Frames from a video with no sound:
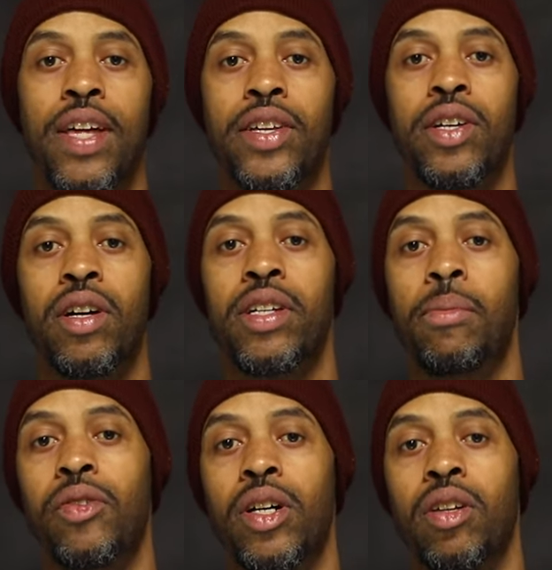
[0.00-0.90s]
that your
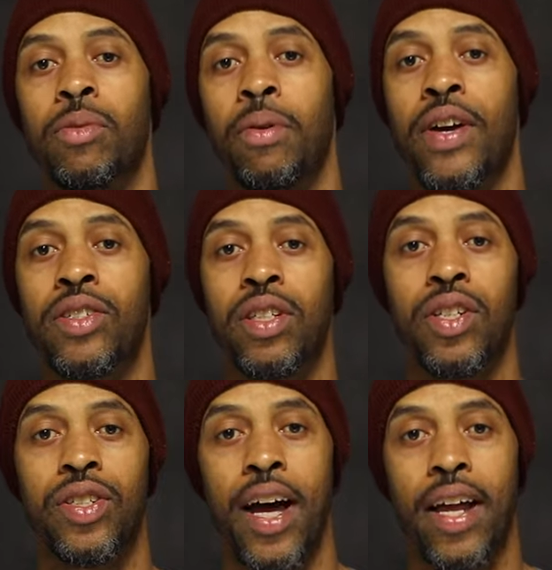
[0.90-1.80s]
demo reel is professionally
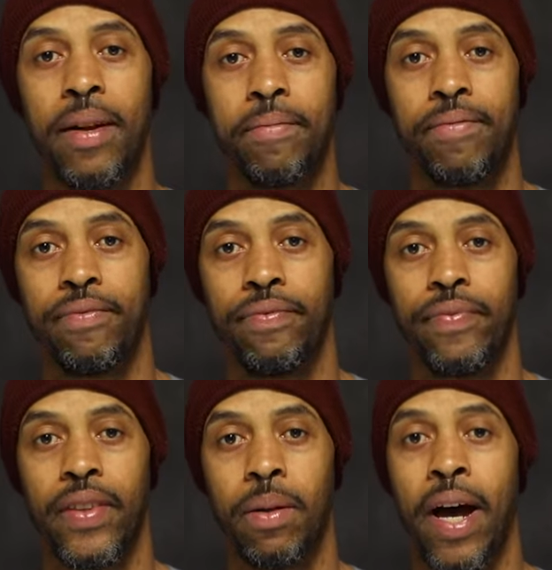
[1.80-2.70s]
shot
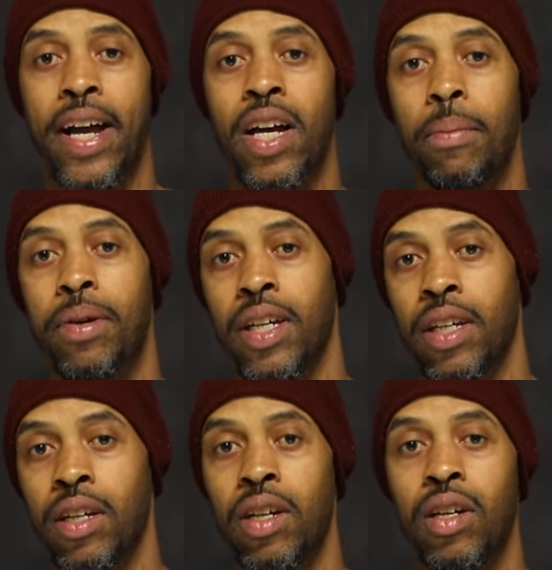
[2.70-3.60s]
by a company
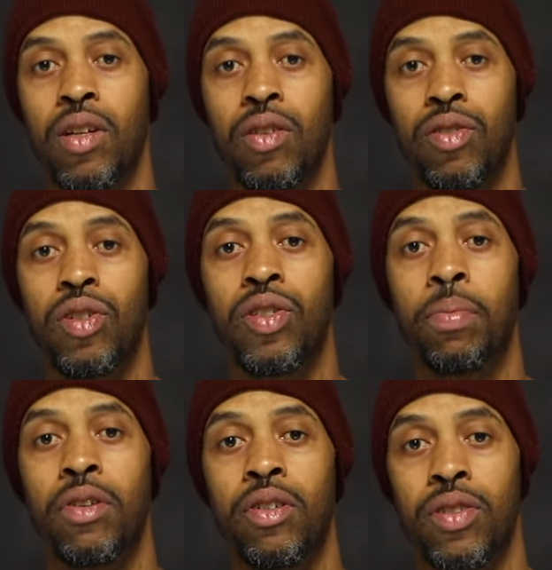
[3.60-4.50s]
who's used to
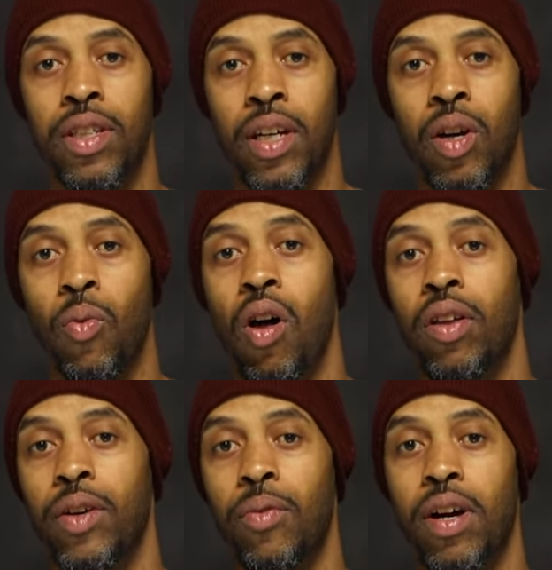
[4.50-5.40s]
producing
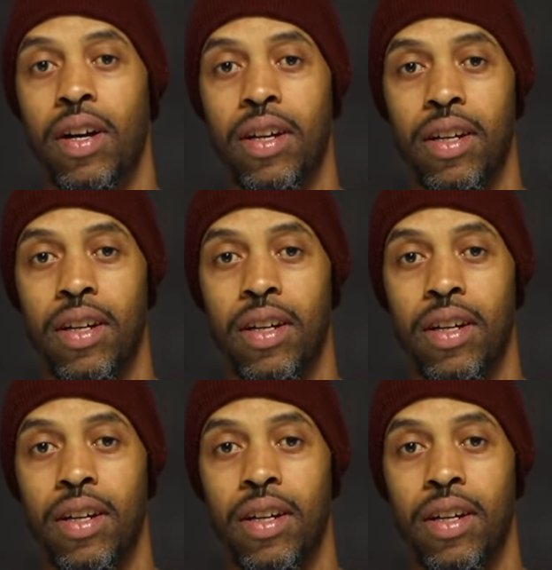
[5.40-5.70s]
quality work.